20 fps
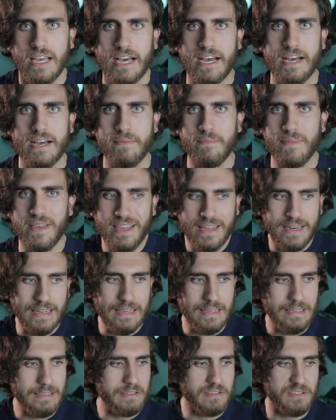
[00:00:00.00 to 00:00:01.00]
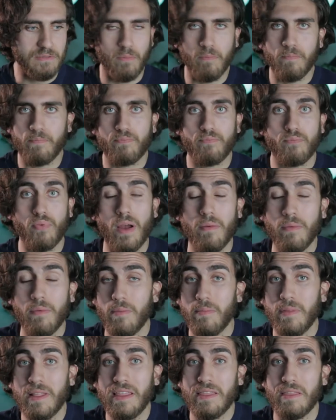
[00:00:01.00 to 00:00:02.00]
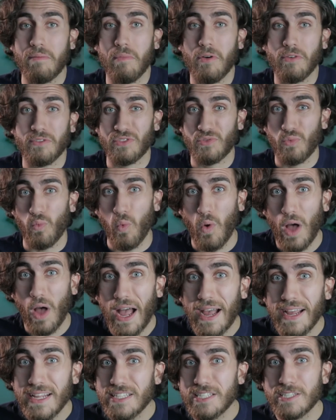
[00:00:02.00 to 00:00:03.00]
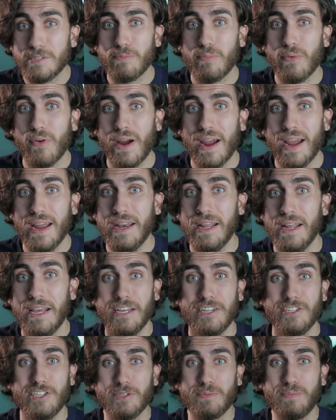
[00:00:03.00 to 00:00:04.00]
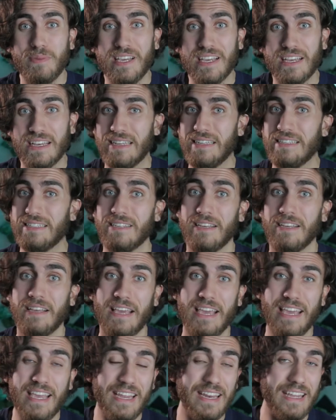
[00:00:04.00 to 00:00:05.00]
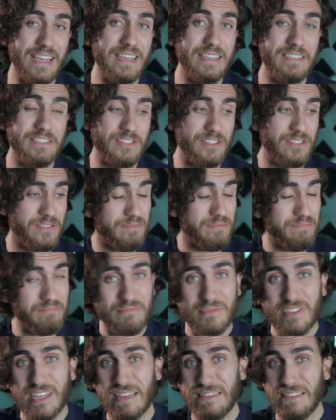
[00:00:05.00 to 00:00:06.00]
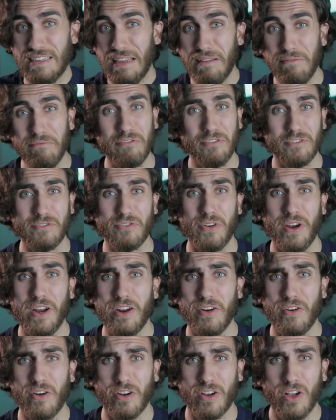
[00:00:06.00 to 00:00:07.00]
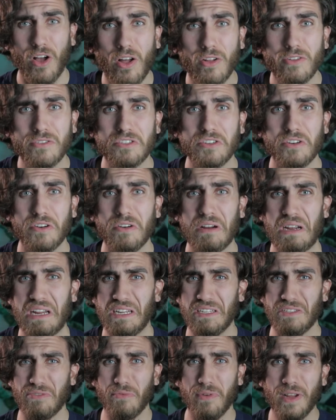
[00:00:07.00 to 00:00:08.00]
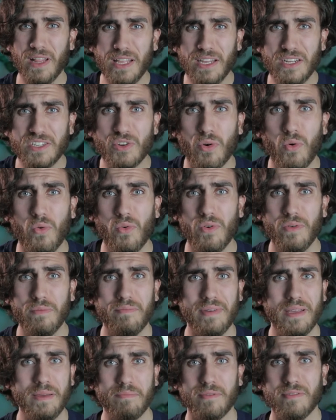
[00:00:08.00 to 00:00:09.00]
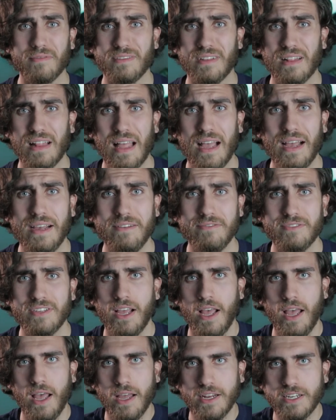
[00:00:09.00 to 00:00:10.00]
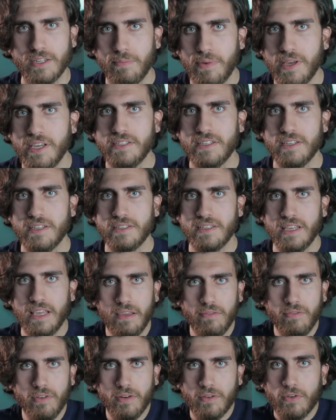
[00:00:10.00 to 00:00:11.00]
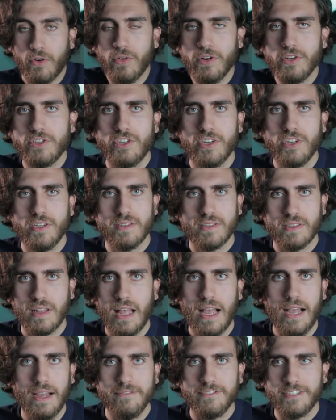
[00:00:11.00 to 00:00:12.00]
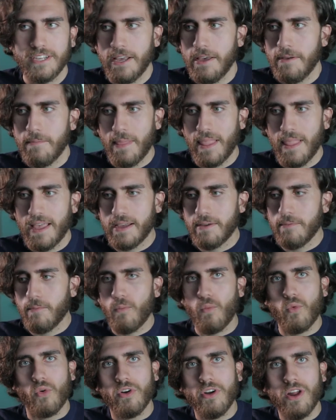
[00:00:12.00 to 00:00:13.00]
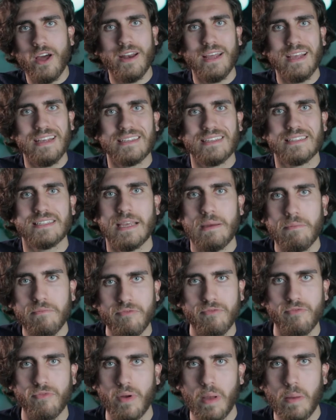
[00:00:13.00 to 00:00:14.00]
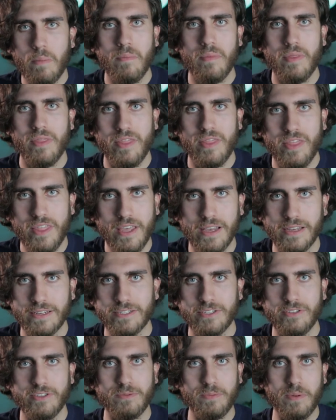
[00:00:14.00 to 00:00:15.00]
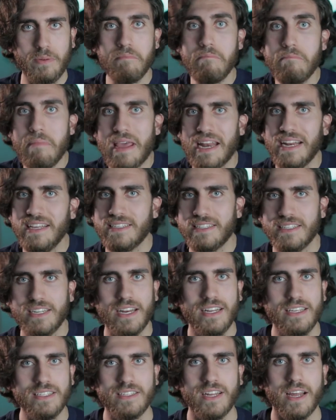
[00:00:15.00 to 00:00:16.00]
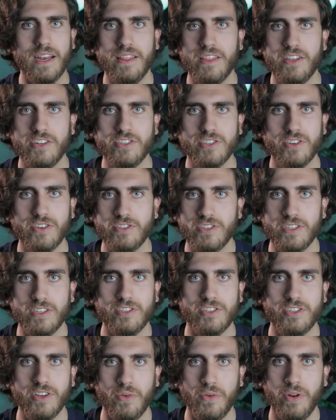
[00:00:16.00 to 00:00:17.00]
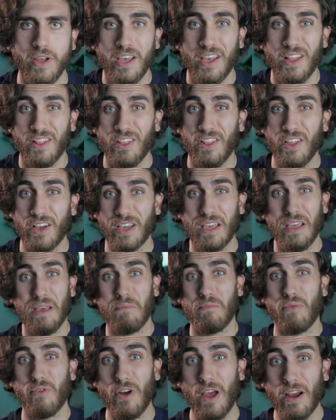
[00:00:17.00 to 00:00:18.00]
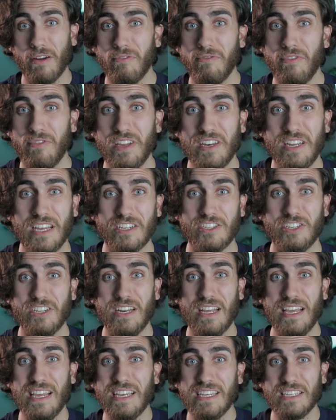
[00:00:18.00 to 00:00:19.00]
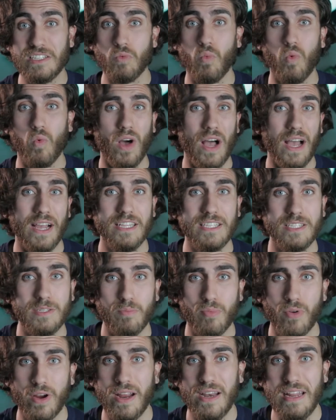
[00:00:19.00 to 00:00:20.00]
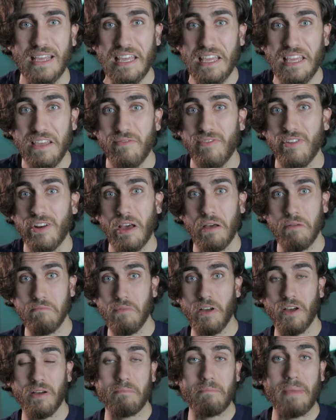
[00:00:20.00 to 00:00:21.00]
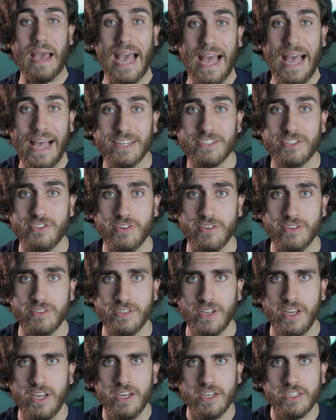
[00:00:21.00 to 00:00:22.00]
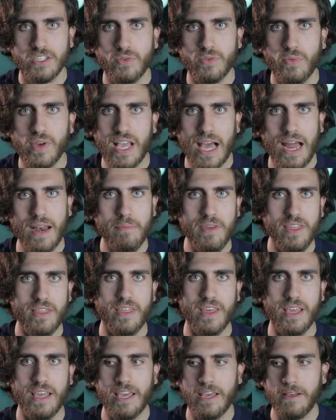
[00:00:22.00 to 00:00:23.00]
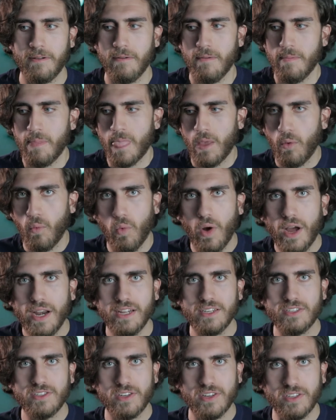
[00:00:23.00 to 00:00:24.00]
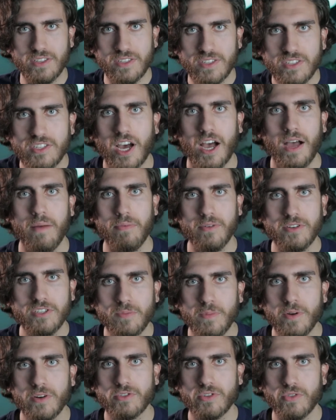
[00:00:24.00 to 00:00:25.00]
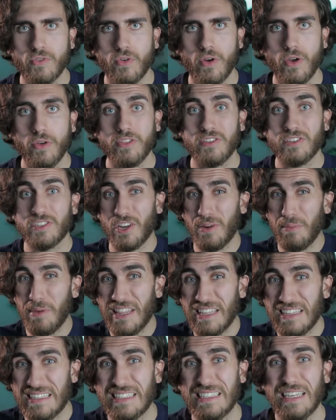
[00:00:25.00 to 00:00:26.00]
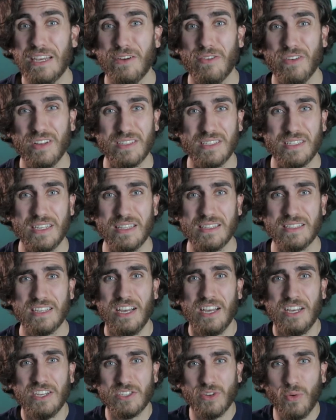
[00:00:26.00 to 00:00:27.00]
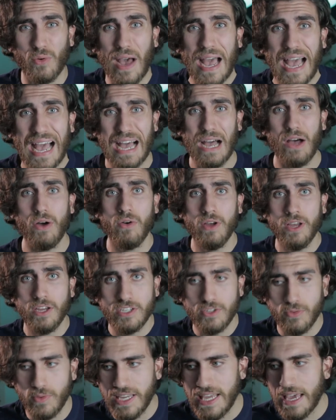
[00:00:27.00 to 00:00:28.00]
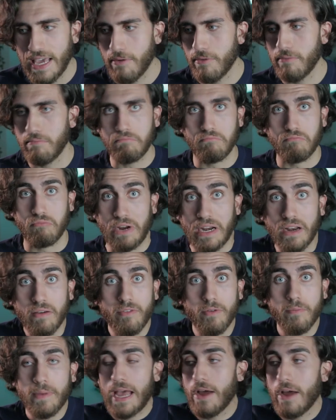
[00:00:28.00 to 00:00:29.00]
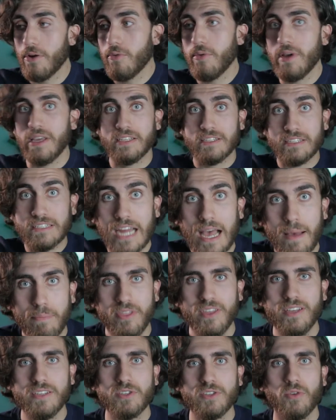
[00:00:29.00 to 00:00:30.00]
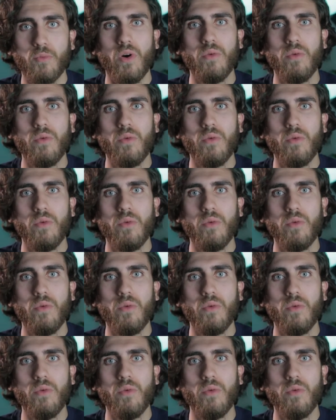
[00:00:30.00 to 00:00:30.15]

Um, it is probably the most widespread just because it is has infiltrated our culture. It has really torn people's lives to pieces. Even Christians' lives, like, we're not exempt from this. There's been many studies done in the church that's shown look, pornography addiction is widespread, even among pastors. So we got to be thinking what is going to stop our spiritual growth? It's going to be these secret sins. So, how do we get rid of them? How do we stop this?